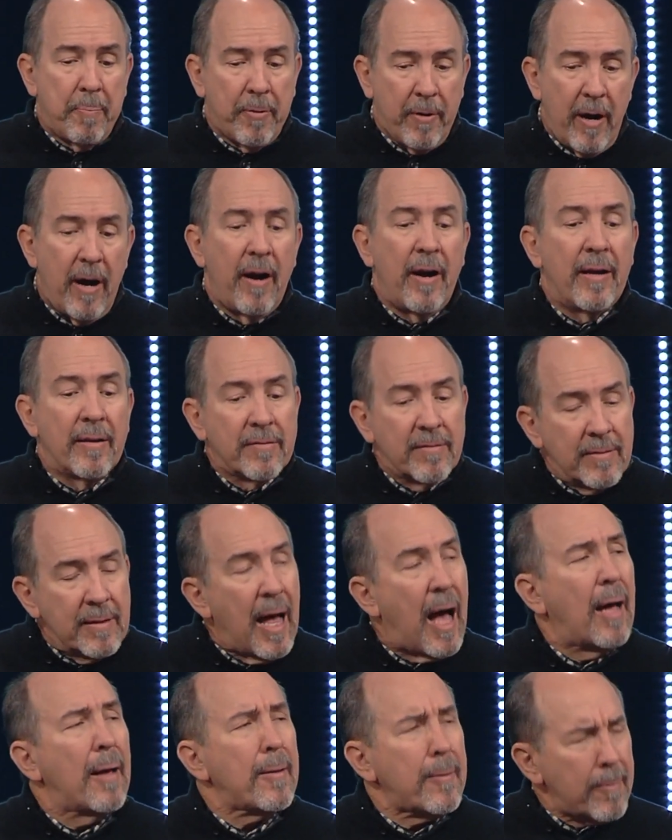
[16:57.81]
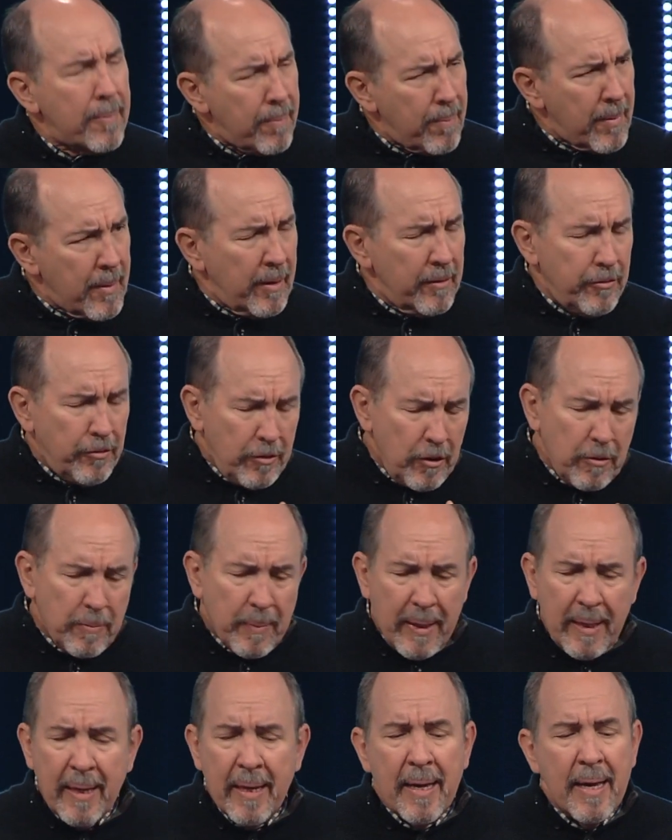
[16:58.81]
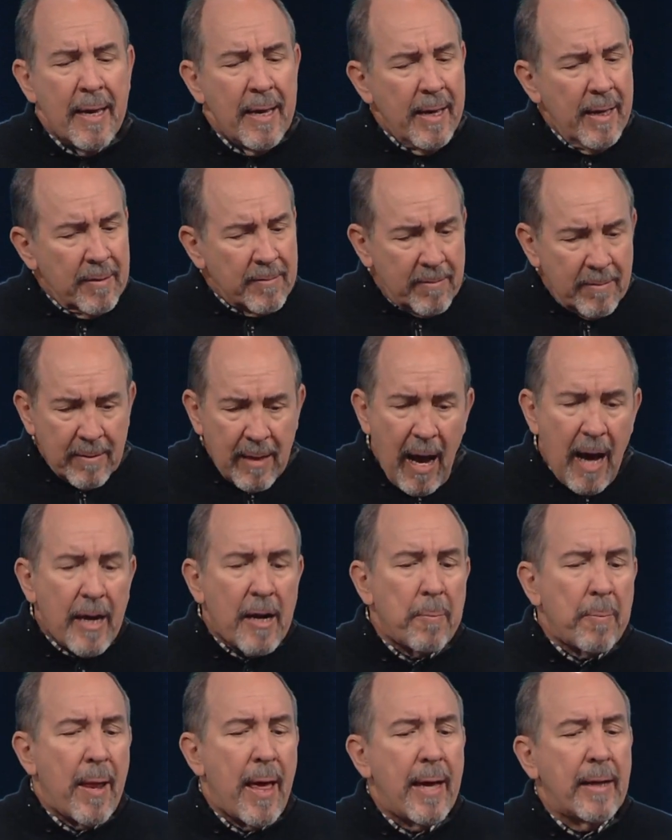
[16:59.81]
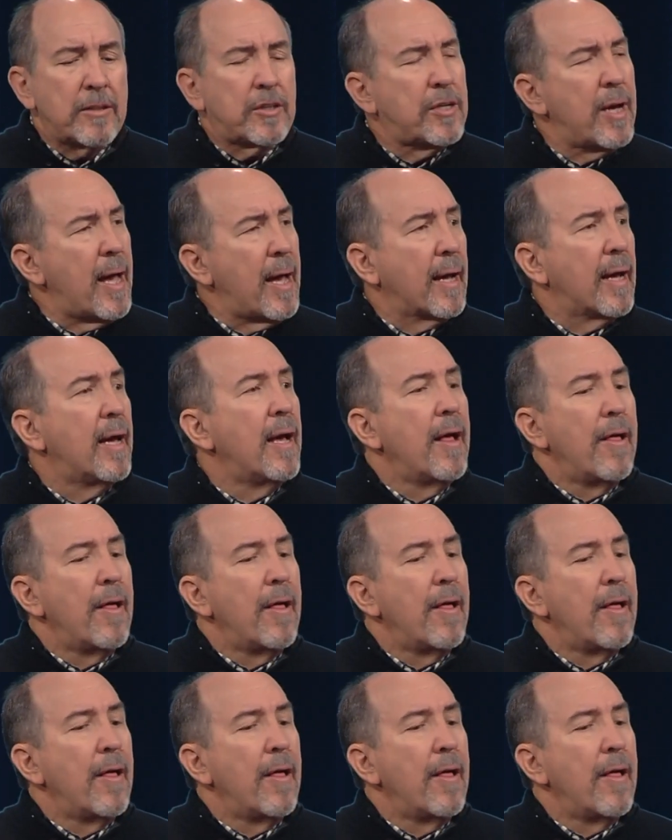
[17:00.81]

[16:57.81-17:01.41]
Prayer is not, it's not a blank check.